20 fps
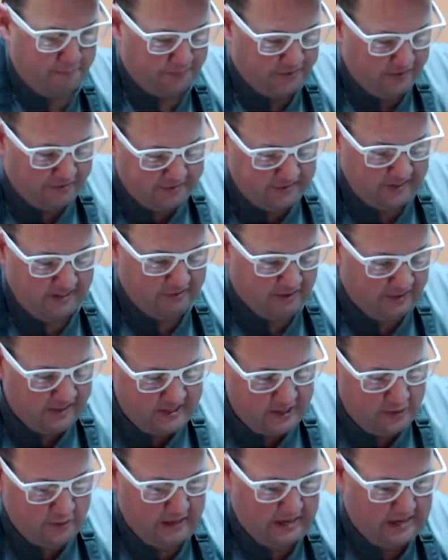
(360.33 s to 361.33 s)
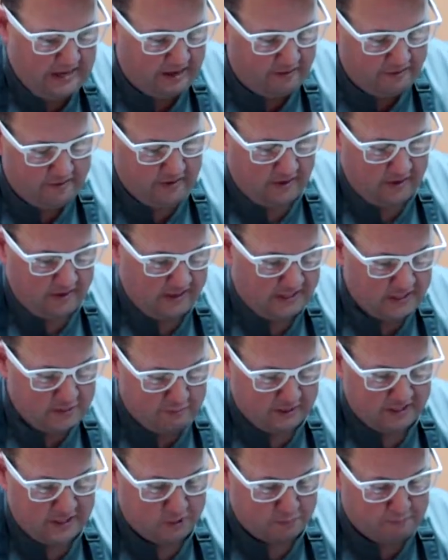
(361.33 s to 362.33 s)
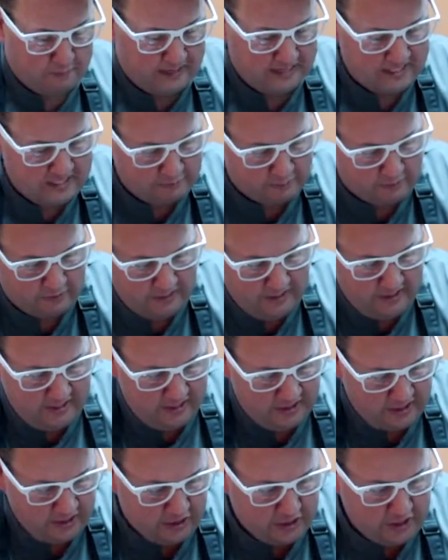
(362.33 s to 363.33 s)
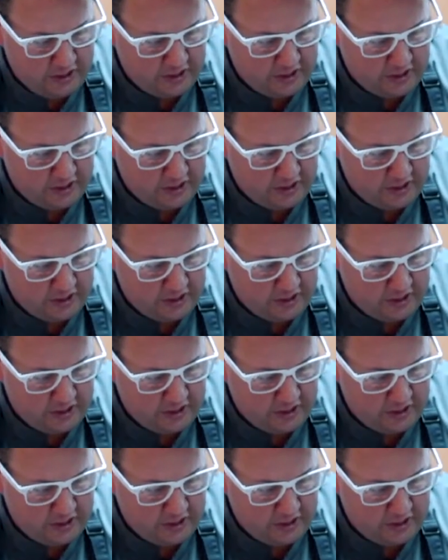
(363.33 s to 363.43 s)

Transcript: the flavor that you have as much as possible. So you're